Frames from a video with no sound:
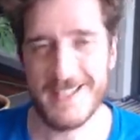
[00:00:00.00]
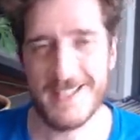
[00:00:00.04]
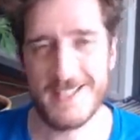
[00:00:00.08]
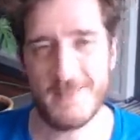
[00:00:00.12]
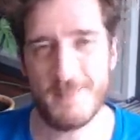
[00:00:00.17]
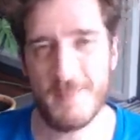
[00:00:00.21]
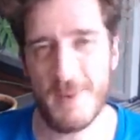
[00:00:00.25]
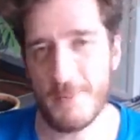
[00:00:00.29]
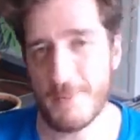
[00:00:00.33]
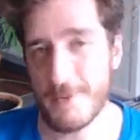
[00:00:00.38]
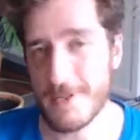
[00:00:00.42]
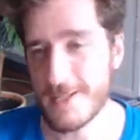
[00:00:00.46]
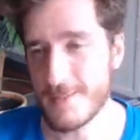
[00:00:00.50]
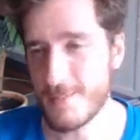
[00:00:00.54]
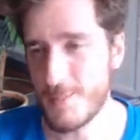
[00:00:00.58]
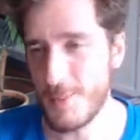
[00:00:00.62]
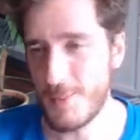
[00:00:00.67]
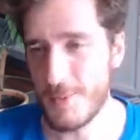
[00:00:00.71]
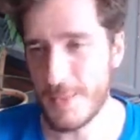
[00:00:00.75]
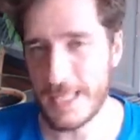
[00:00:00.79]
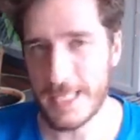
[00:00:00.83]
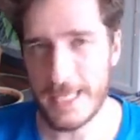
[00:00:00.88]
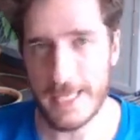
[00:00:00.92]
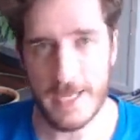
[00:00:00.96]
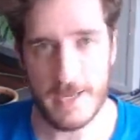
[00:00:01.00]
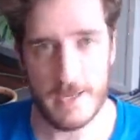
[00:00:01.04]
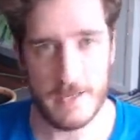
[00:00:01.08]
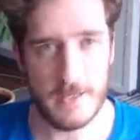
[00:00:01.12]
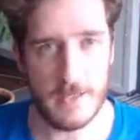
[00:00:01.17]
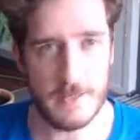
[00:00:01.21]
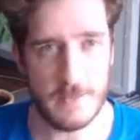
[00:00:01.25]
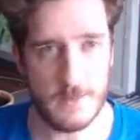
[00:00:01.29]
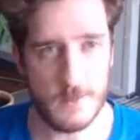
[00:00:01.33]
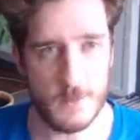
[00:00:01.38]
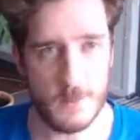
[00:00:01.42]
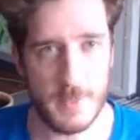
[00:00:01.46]
Might want to smooth that out a
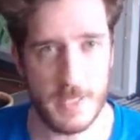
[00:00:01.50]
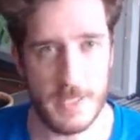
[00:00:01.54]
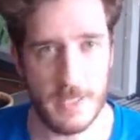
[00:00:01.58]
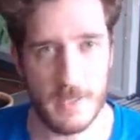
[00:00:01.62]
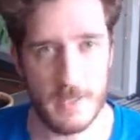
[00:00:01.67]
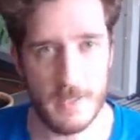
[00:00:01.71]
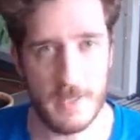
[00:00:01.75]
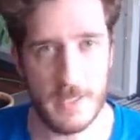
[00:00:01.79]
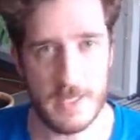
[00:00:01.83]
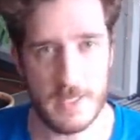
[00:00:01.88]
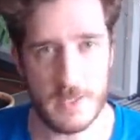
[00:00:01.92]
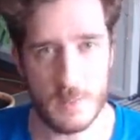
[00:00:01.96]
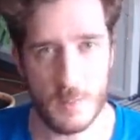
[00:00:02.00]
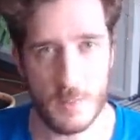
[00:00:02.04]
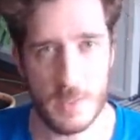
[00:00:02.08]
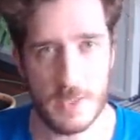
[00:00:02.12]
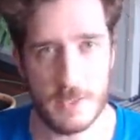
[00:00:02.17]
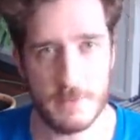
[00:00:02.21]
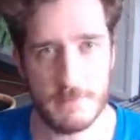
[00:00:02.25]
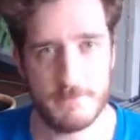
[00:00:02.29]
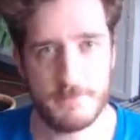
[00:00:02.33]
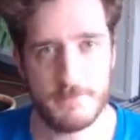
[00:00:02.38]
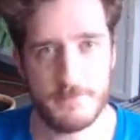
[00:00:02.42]
little bit as well.